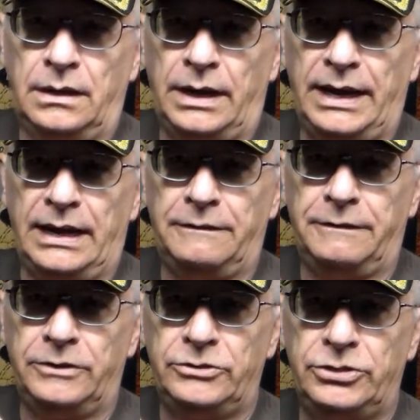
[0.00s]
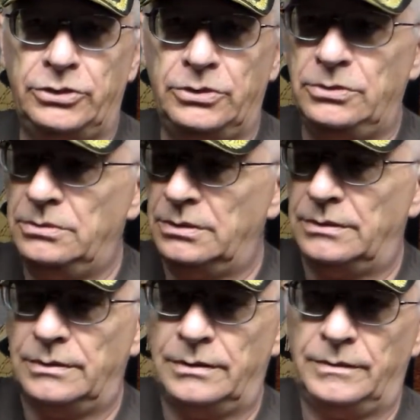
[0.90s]
I have 2,
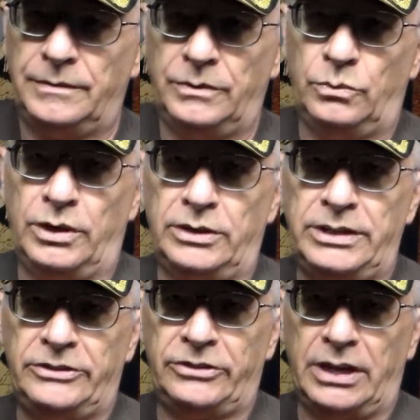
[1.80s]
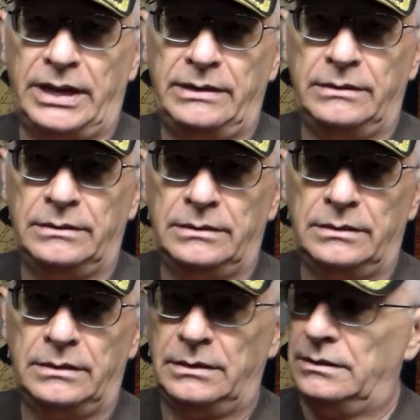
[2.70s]
1 on each side,
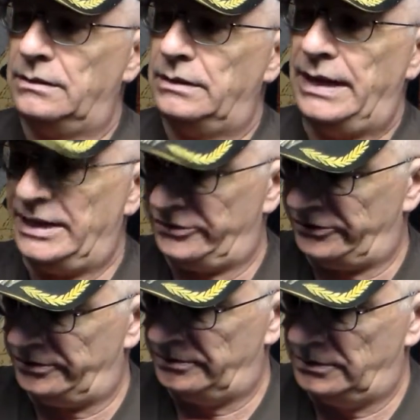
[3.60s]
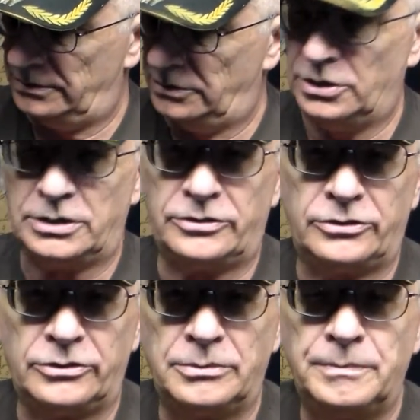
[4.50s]
S
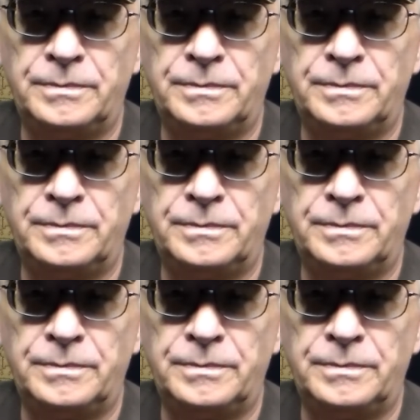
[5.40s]
hooks.